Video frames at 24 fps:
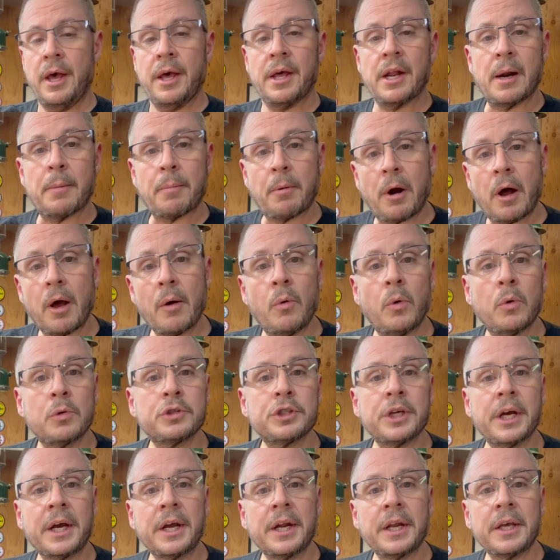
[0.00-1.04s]
and I probably won't
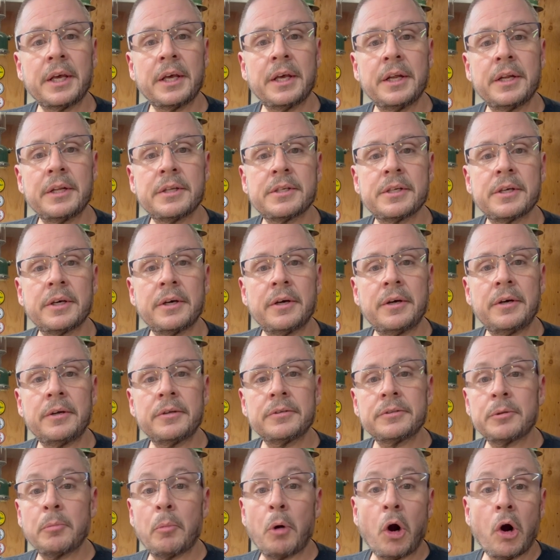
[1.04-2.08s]
check it again
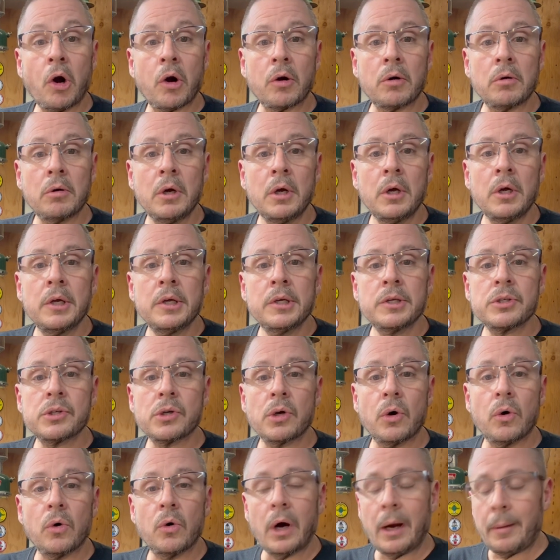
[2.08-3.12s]
until tomorrow.
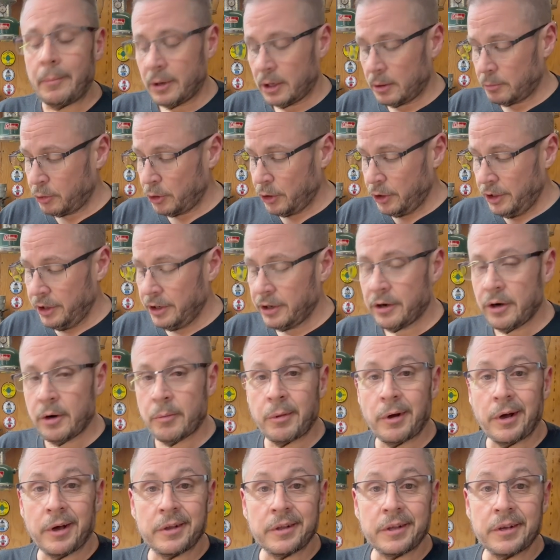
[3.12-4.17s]
So I'm going to put it in here
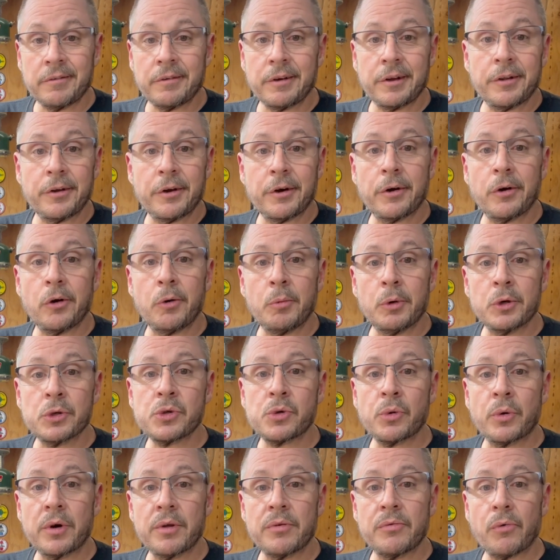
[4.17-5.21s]
and probably leave it in there
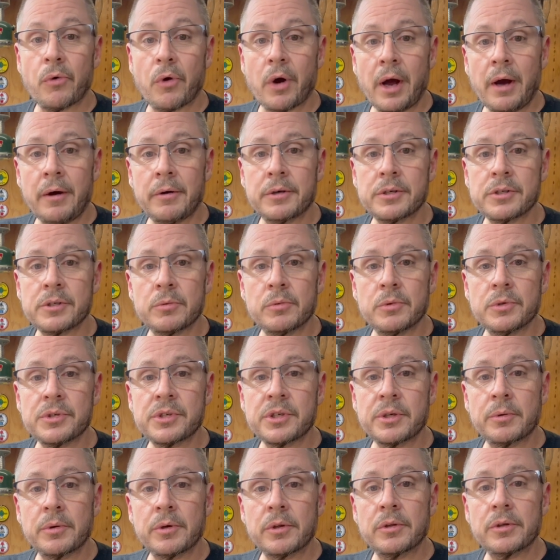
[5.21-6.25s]
almost 24 hours, and we'll
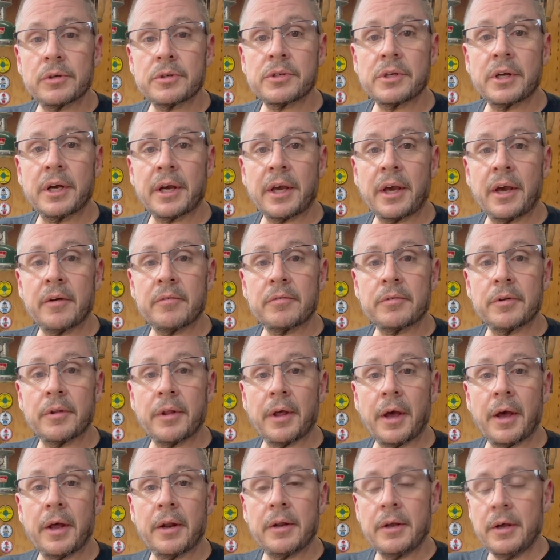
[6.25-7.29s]
see what it looks like after
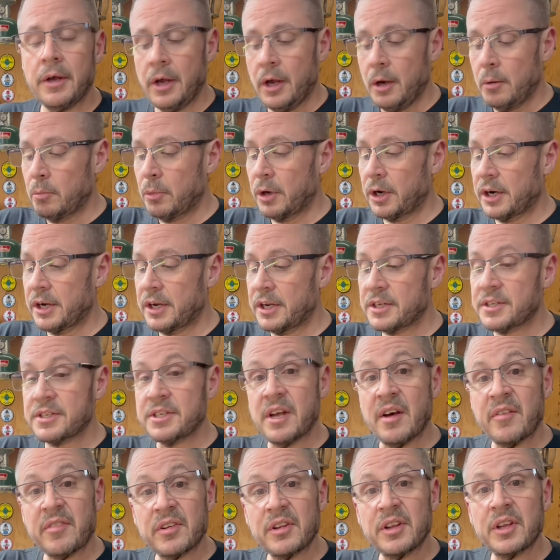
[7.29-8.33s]
that. But it is
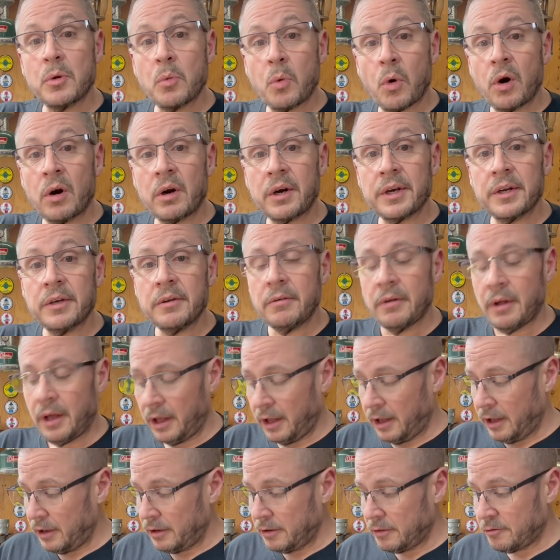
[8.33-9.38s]
definitely working,
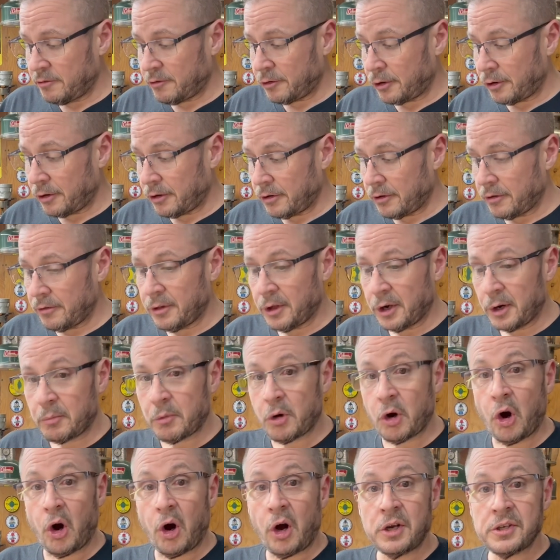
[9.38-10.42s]
and for the
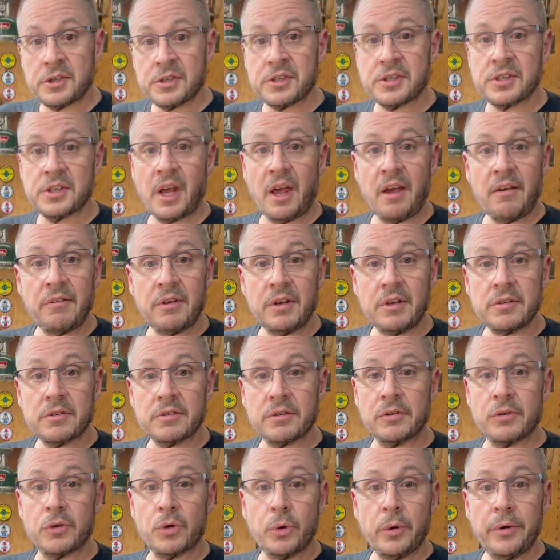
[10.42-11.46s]
cost savings
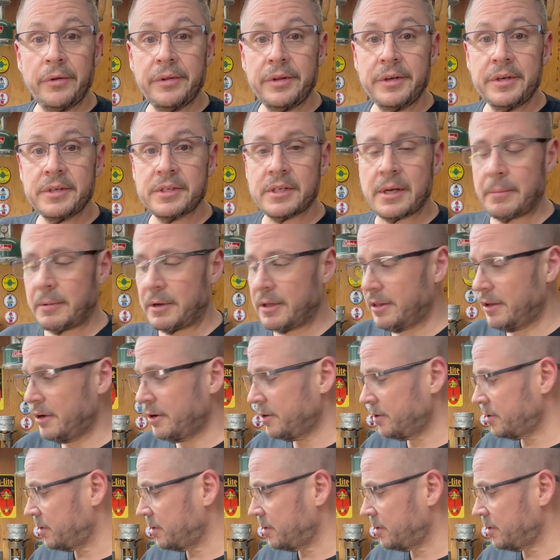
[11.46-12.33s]
and doing this, I mean,